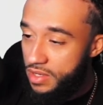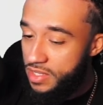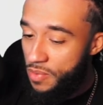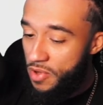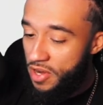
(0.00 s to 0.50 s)

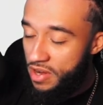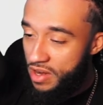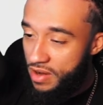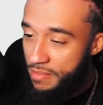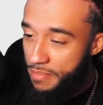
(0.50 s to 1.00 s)
I wanted her
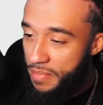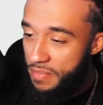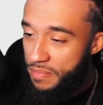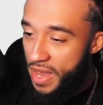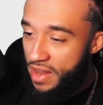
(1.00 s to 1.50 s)
in her
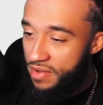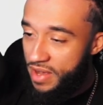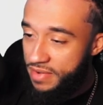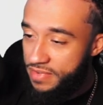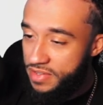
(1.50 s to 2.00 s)
battle
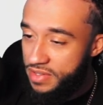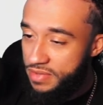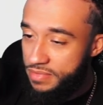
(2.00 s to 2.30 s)
outfit.